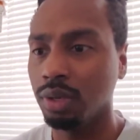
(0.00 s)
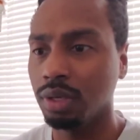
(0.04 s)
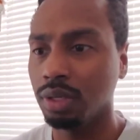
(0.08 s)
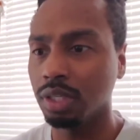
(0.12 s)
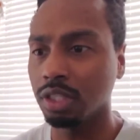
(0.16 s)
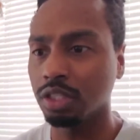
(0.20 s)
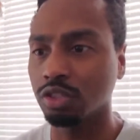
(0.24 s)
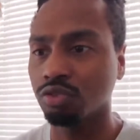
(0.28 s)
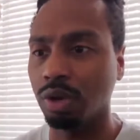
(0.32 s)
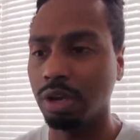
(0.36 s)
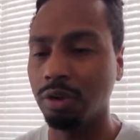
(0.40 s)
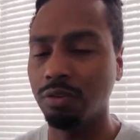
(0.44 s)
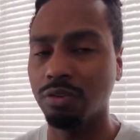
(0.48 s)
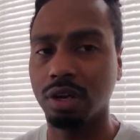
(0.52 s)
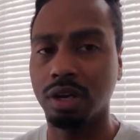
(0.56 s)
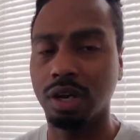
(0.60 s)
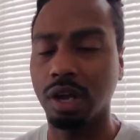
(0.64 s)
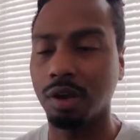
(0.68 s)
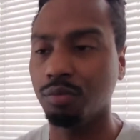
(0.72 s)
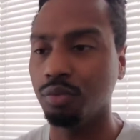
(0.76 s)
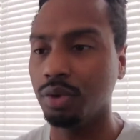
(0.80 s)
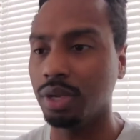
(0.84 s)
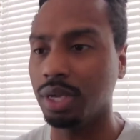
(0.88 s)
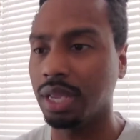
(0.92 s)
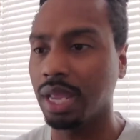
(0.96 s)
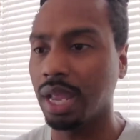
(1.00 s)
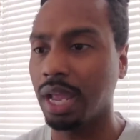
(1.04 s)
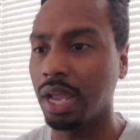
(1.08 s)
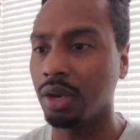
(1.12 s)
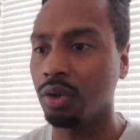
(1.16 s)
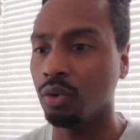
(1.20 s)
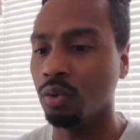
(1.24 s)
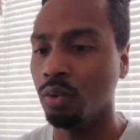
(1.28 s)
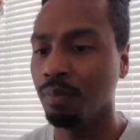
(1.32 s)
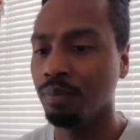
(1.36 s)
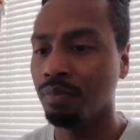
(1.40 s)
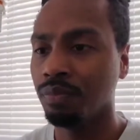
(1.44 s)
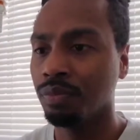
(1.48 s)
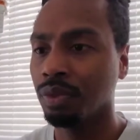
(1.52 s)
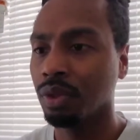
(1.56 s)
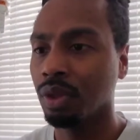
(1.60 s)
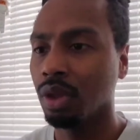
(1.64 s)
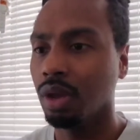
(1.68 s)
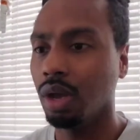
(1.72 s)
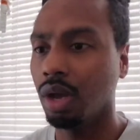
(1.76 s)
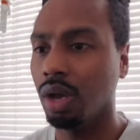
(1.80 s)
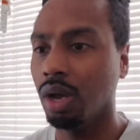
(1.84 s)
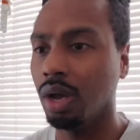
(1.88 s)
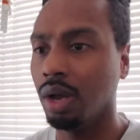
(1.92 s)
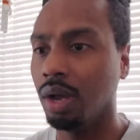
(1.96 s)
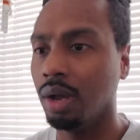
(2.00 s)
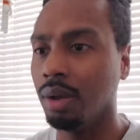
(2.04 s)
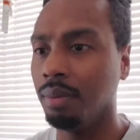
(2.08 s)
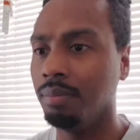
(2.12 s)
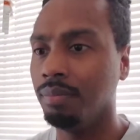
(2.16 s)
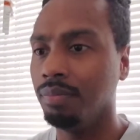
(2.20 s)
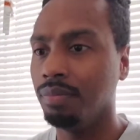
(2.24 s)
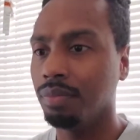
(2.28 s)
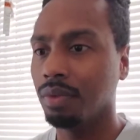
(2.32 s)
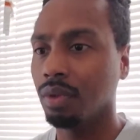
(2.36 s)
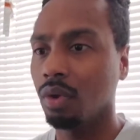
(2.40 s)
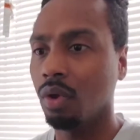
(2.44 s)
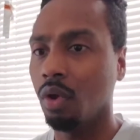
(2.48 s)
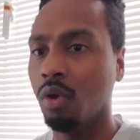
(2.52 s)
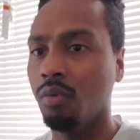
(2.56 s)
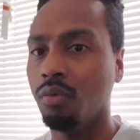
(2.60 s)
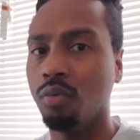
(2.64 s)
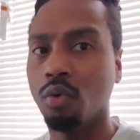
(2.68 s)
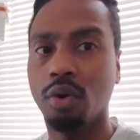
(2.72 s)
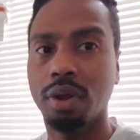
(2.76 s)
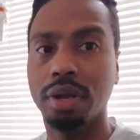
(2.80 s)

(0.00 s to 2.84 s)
this green recovery candle over